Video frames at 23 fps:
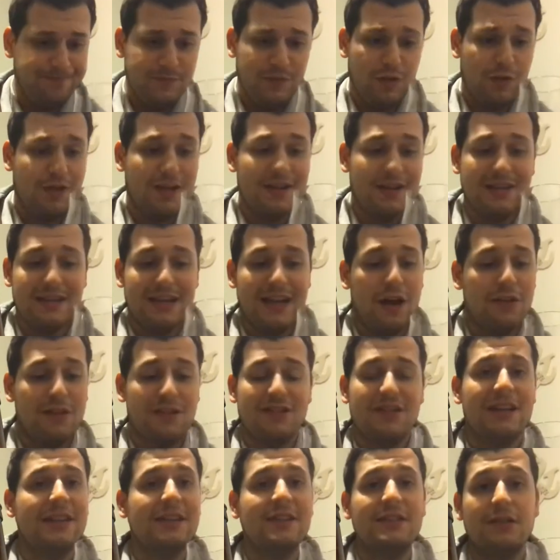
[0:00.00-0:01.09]
you can tell this
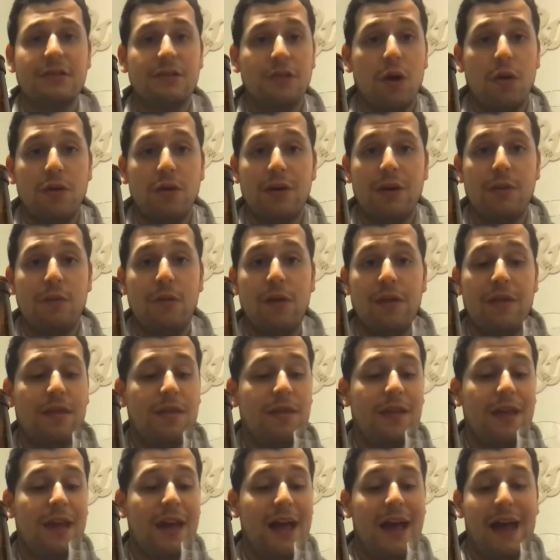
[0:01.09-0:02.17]
thing is loaded with
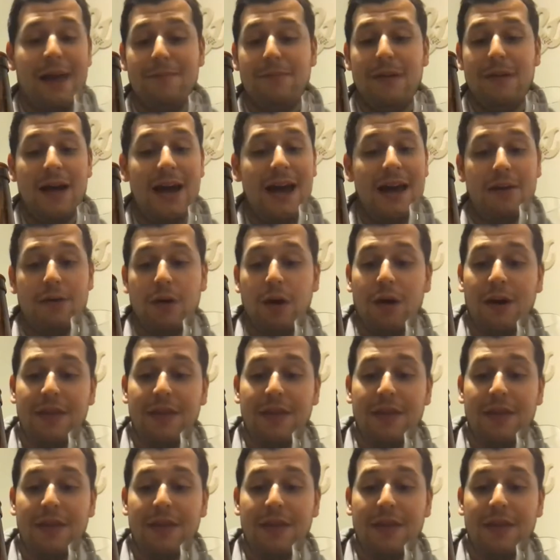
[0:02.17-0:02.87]
I, I don't know.